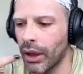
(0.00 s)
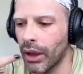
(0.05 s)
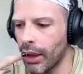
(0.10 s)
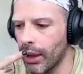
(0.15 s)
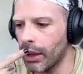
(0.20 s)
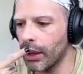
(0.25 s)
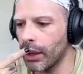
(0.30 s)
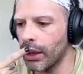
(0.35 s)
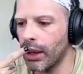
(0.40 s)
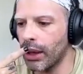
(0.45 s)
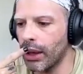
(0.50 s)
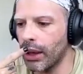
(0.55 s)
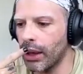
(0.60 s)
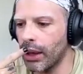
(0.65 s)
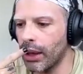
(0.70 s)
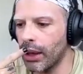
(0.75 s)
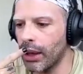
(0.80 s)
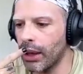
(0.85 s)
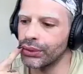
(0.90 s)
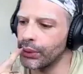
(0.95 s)

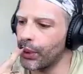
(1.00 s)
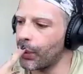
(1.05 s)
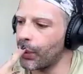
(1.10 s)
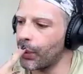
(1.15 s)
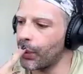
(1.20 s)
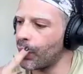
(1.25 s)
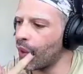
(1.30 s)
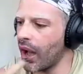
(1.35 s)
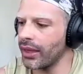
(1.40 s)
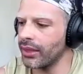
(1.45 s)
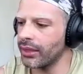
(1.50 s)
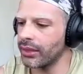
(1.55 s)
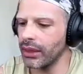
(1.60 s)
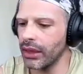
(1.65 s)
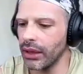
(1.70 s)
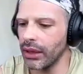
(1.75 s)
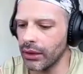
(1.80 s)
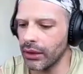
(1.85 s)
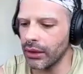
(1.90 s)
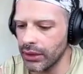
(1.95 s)
So I
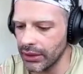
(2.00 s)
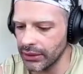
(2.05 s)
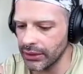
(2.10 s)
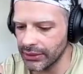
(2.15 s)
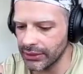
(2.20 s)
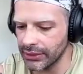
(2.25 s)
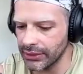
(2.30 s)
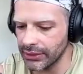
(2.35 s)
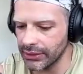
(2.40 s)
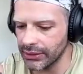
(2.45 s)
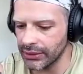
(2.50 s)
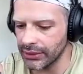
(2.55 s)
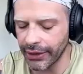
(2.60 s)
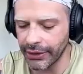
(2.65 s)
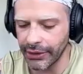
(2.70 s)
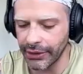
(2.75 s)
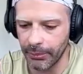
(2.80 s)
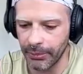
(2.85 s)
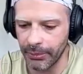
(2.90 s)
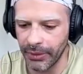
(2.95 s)
think the state
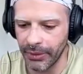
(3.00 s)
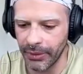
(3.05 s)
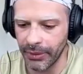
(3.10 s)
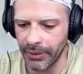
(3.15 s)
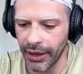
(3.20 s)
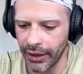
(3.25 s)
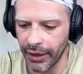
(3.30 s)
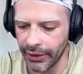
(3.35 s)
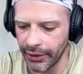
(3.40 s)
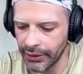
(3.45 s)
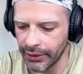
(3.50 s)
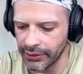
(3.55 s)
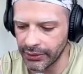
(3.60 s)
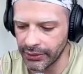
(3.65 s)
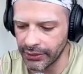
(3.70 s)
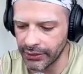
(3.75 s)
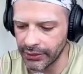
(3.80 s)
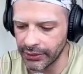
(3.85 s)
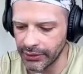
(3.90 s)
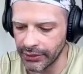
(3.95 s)
of academia
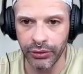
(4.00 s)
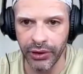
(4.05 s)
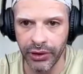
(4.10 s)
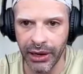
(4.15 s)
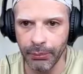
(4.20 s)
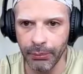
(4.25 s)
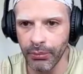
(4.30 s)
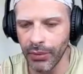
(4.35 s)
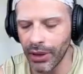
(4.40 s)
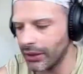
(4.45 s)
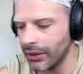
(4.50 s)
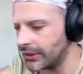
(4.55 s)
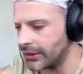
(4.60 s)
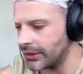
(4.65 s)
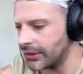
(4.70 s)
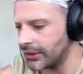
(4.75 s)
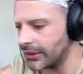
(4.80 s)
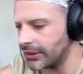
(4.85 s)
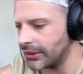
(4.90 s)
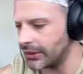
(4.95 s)
is pretty grim
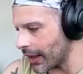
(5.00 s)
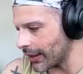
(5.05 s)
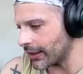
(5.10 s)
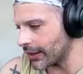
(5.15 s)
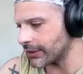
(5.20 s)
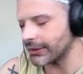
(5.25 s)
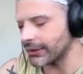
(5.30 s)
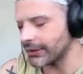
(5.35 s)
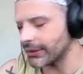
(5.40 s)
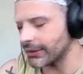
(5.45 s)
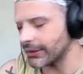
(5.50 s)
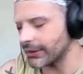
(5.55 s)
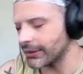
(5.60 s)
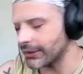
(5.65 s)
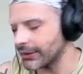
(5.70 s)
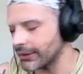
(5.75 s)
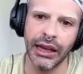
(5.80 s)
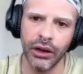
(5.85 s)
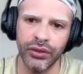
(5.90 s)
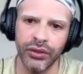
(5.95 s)
in science and
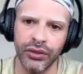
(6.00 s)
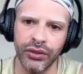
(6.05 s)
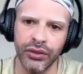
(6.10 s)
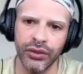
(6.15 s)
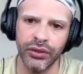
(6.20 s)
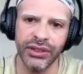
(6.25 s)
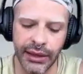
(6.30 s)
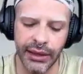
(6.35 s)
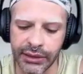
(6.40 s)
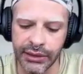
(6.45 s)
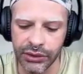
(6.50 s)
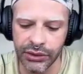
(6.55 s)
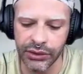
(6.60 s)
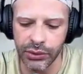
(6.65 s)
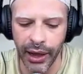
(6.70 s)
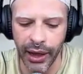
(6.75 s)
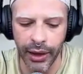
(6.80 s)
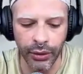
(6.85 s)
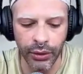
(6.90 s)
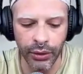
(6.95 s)
outside of science
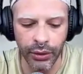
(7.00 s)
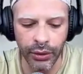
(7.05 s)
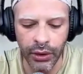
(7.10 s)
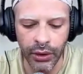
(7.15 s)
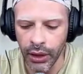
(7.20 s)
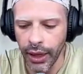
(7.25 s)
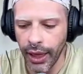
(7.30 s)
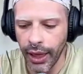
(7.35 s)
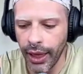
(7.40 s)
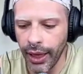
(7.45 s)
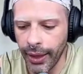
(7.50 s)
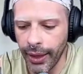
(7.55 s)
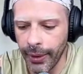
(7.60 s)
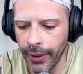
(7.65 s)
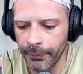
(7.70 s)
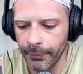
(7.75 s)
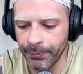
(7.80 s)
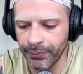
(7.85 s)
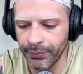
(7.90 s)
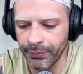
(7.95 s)
as well.
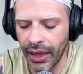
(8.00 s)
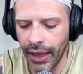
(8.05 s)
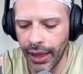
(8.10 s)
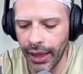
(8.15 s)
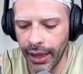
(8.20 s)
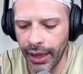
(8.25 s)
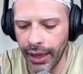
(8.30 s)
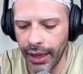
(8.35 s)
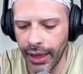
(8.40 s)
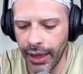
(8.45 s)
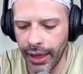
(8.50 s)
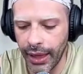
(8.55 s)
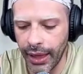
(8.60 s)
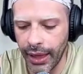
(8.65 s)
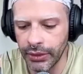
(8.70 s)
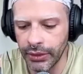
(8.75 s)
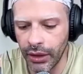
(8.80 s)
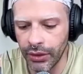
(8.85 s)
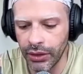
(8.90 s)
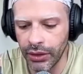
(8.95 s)

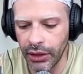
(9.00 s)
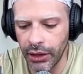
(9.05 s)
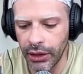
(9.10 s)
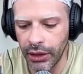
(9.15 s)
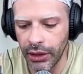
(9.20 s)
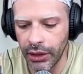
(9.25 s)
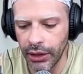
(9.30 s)
And